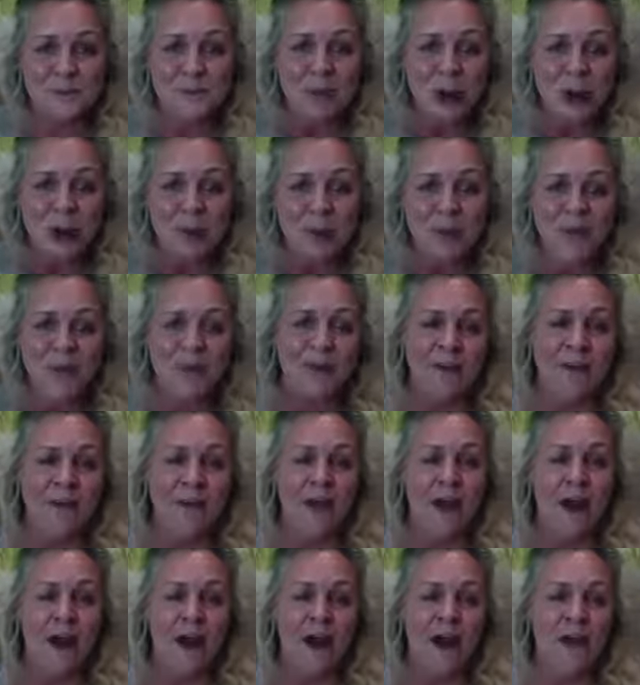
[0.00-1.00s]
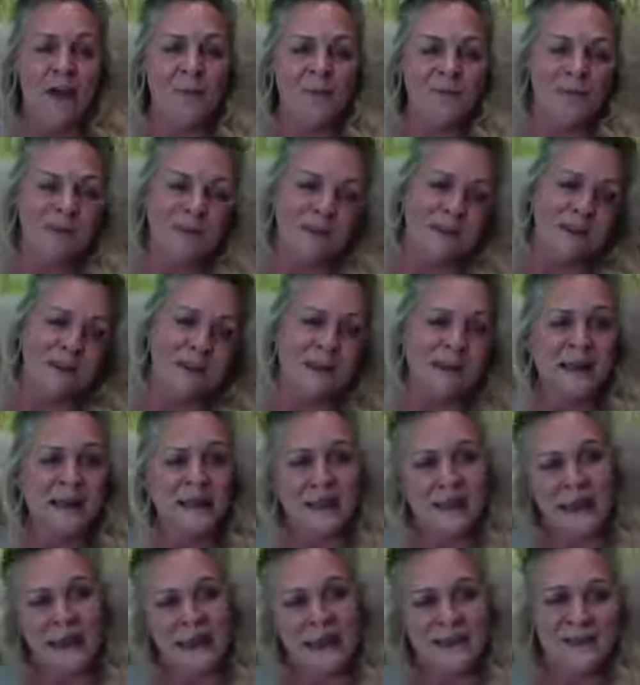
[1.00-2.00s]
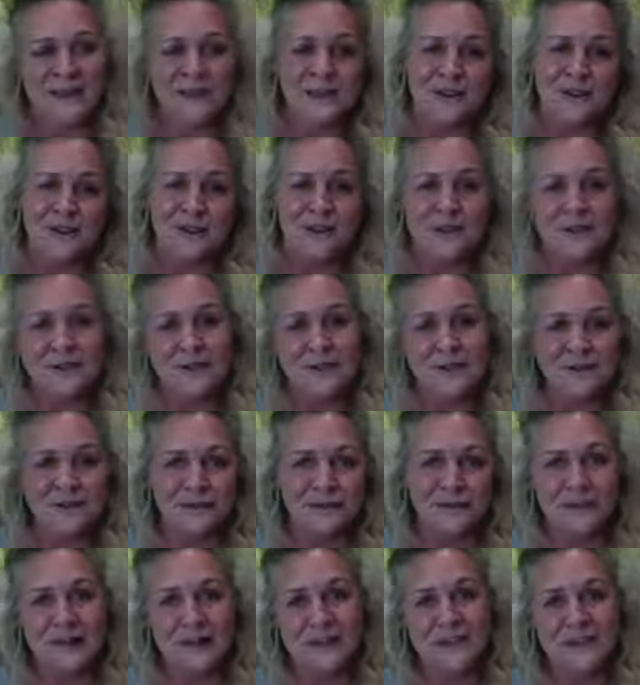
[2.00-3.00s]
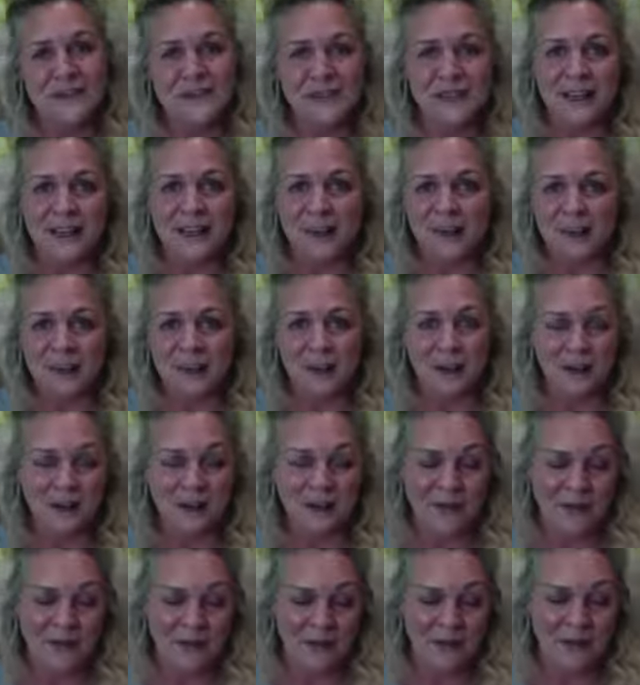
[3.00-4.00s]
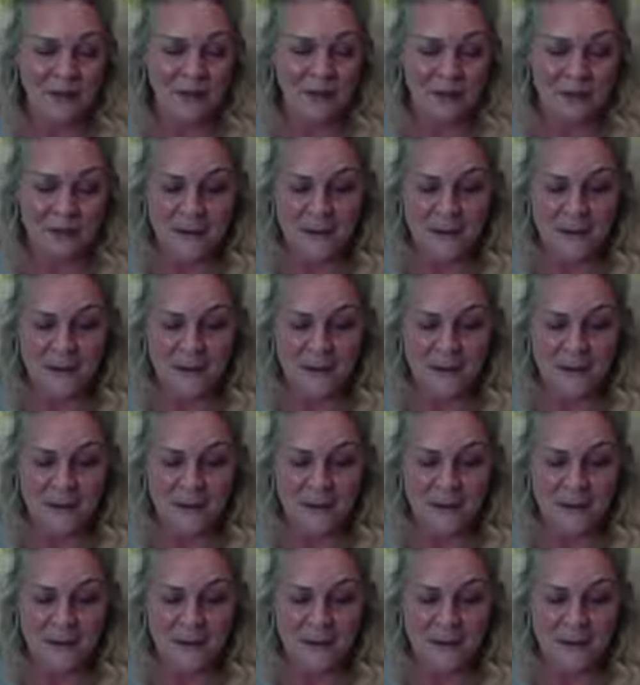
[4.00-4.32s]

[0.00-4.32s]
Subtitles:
open their arms and do this sort of funny jig on their